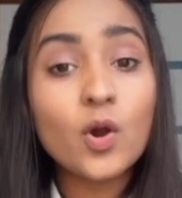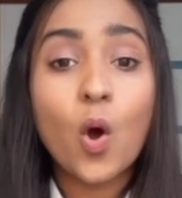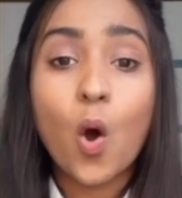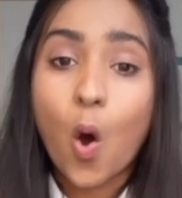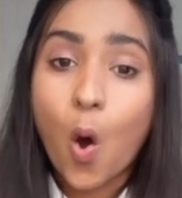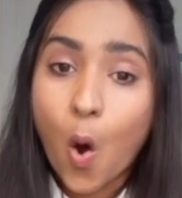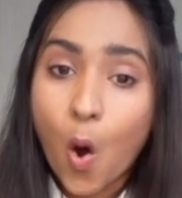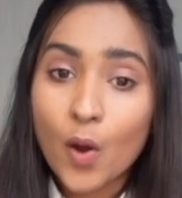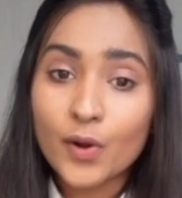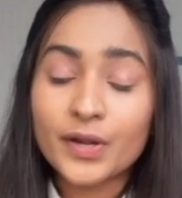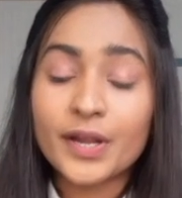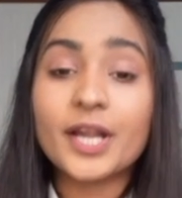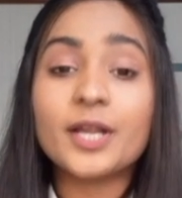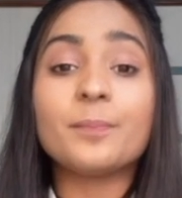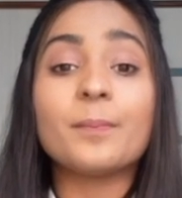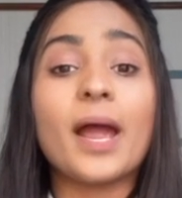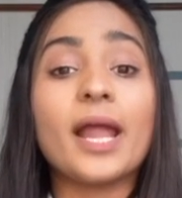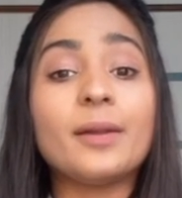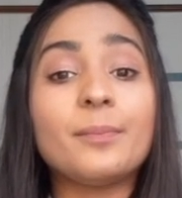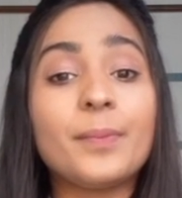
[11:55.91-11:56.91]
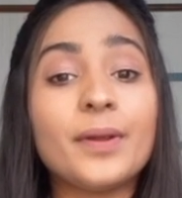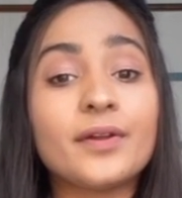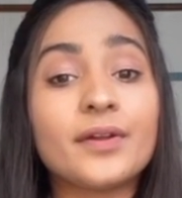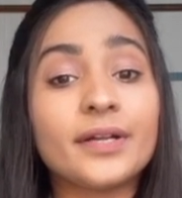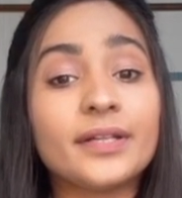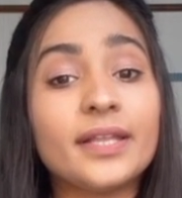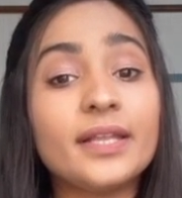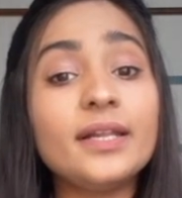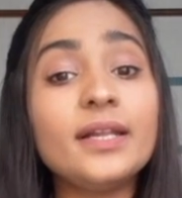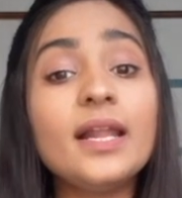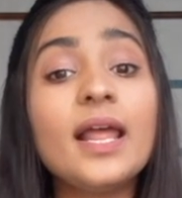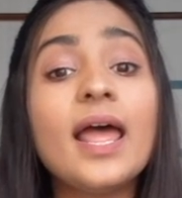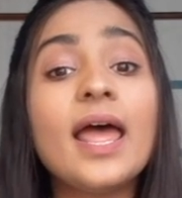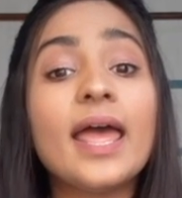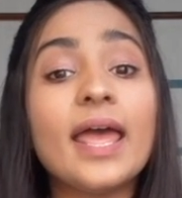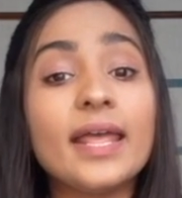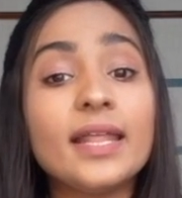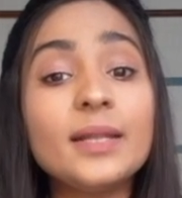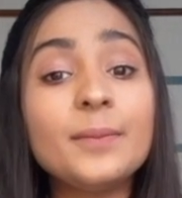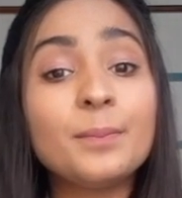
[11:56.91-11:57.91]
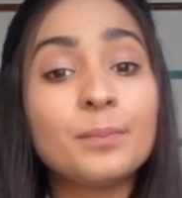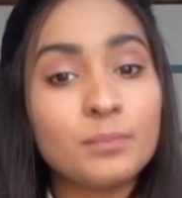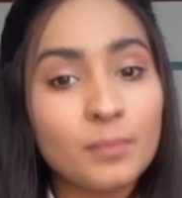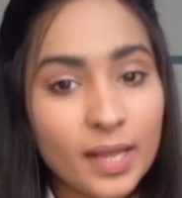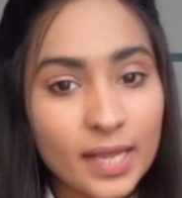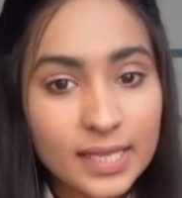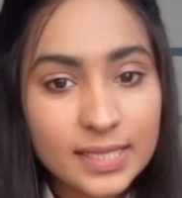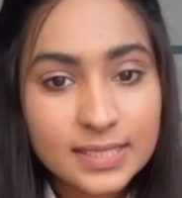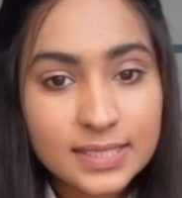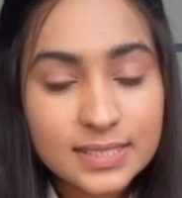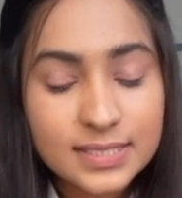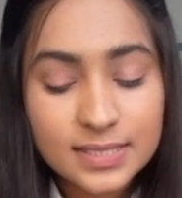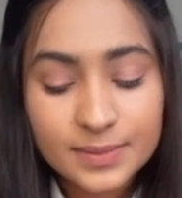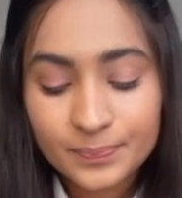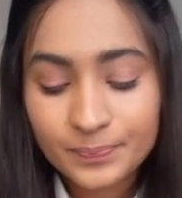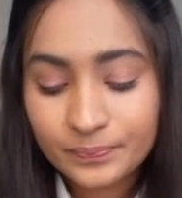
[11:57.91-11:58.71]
or it might be written in mails.